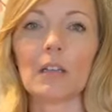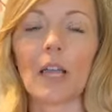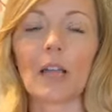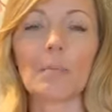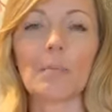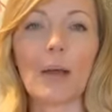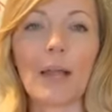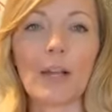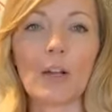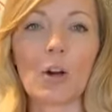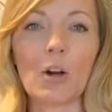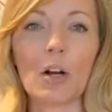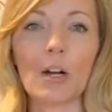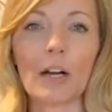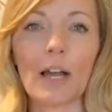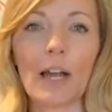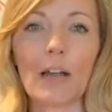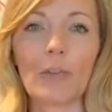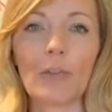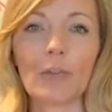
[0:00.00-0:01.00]
My car
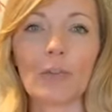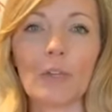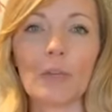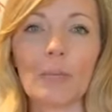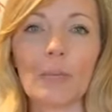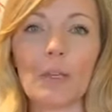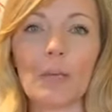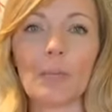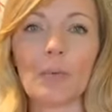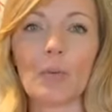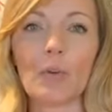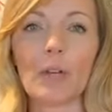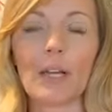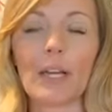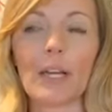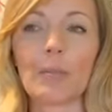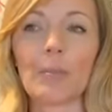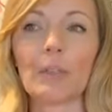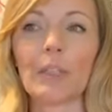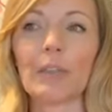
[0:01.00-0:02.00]
had three people, and
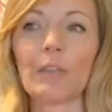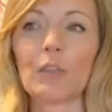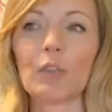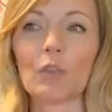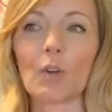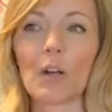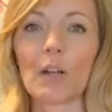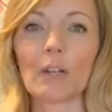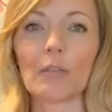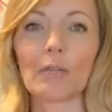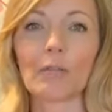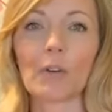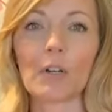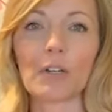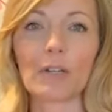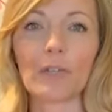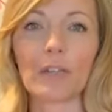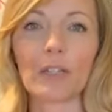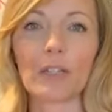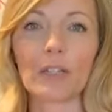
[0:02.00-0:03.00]
I believe the truck in front
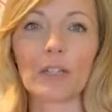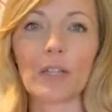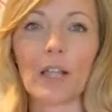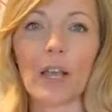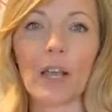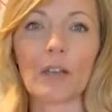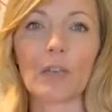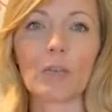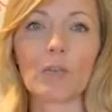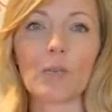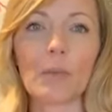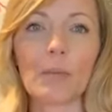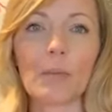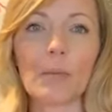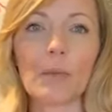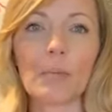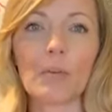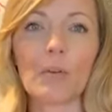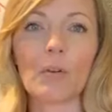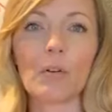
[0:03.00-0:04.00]
of us had three
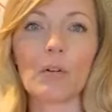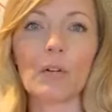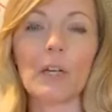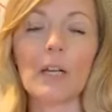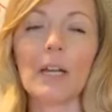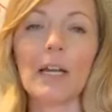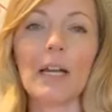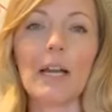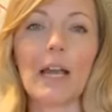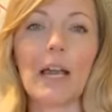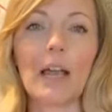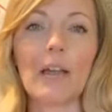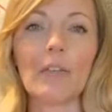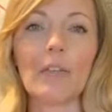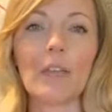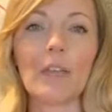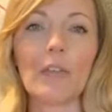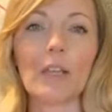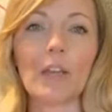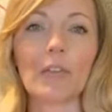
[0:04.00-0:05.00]
people, and
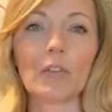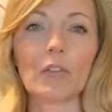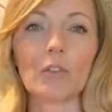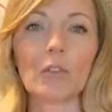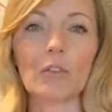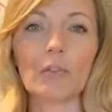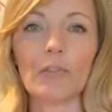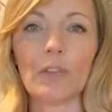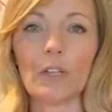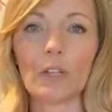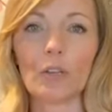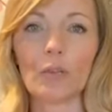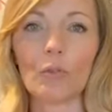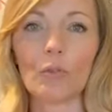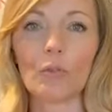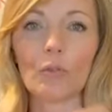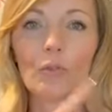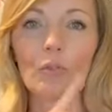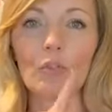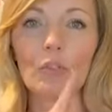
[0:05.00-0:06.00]
then the other two
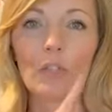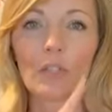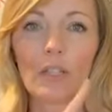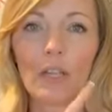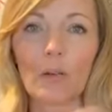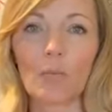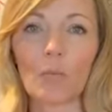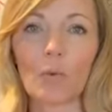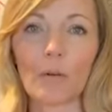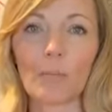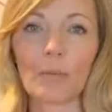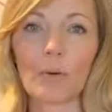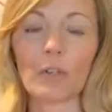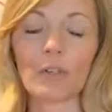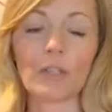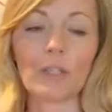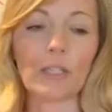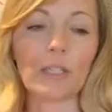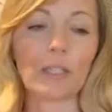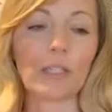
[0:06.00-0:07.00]
vehicles just had one
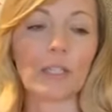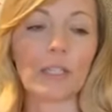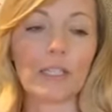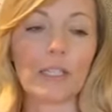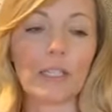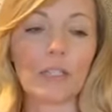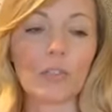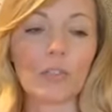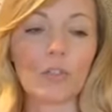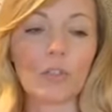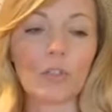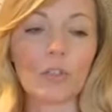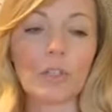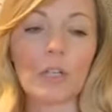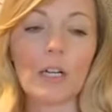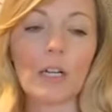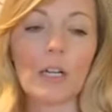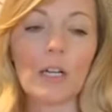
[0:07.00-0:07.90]
person each.